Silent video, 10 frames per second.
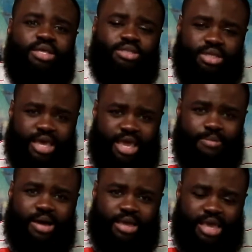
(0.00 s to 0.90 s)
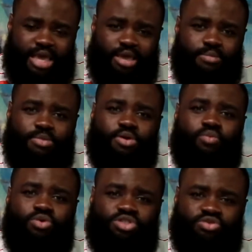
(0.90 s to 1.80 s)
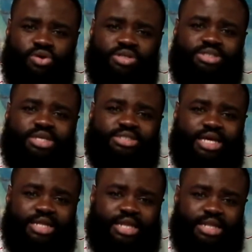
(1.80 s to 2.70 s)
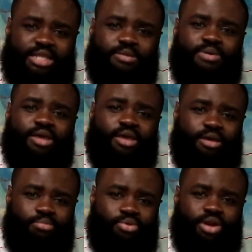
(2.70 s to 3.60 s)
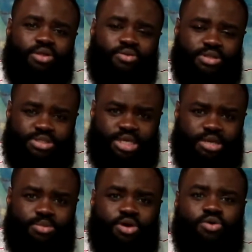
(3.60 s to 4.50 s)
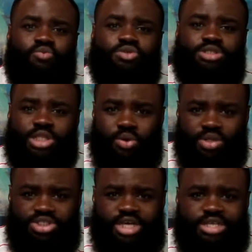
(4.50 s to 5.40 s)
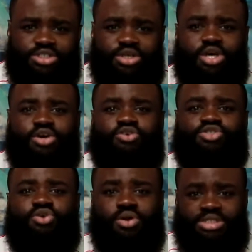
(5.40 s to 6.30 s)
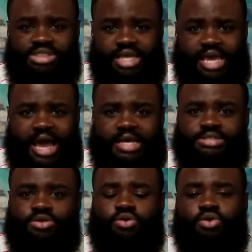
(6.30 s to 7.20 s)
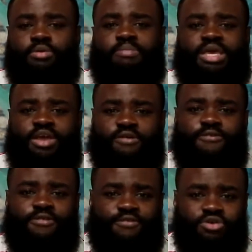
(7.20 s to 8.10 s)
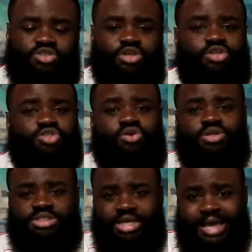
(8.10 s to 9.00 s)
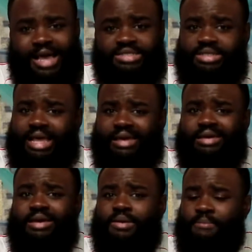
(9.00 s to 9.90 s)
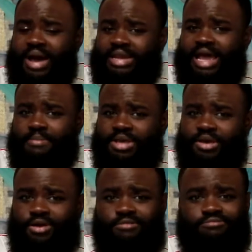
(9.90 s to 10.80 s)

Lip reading: Game by game, we're starting to see his identity being imprinted on the team. We're slowly changing. You're starting to see guys that are going to be here for the future, and you're starting to see guys that might not be here.